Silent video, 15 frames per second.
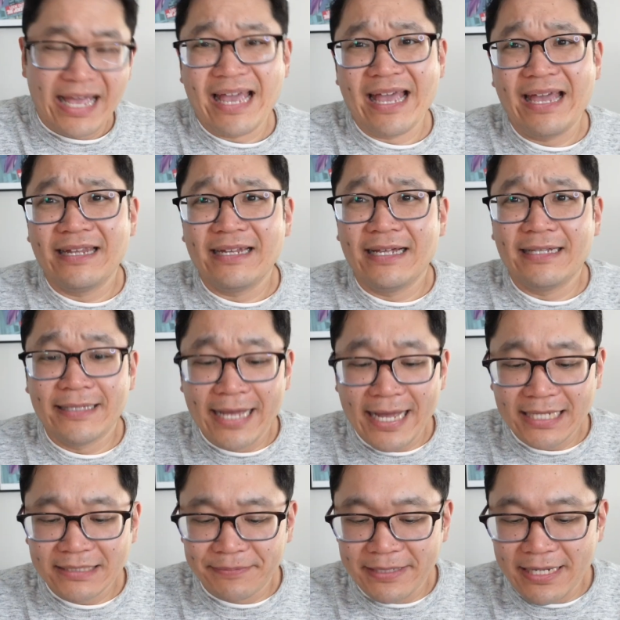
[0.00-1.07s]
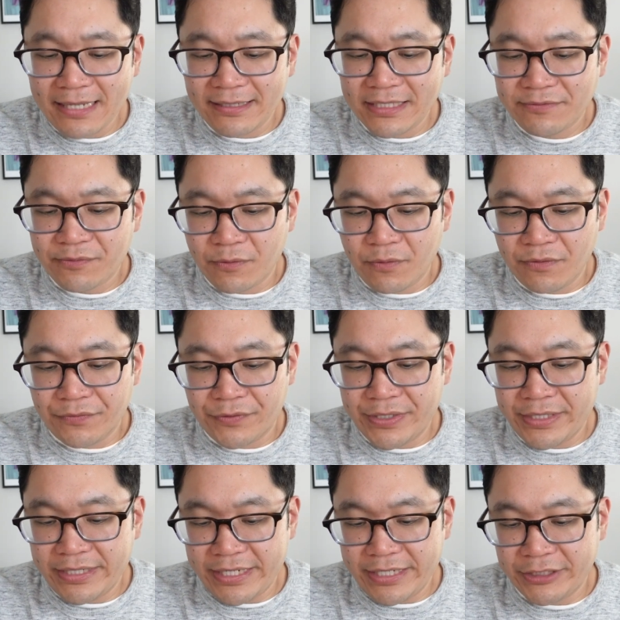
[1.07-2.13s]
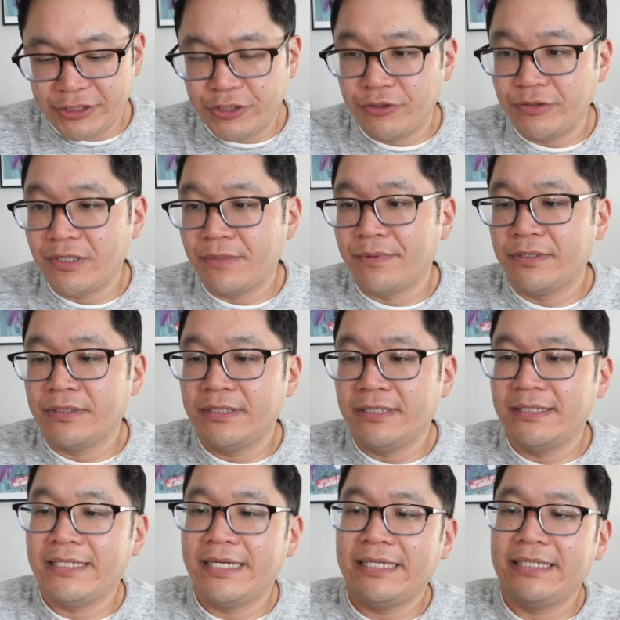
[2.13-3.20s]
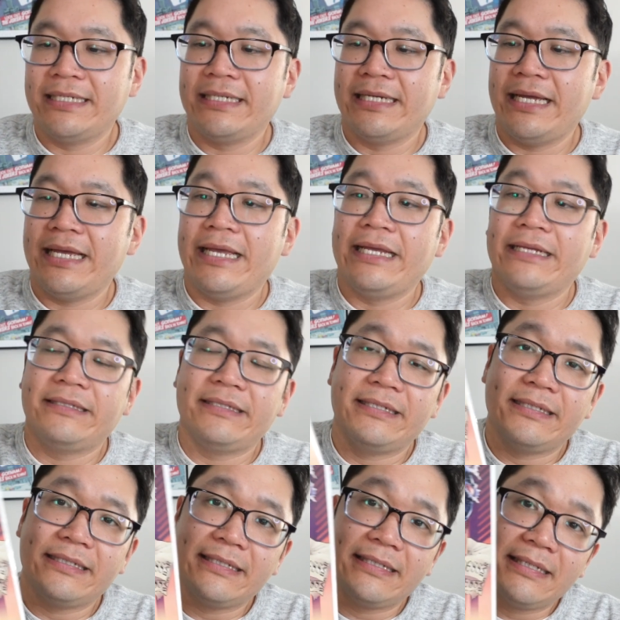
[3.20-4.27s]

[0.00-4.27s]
And last but not least for Wolverine, issue number 98.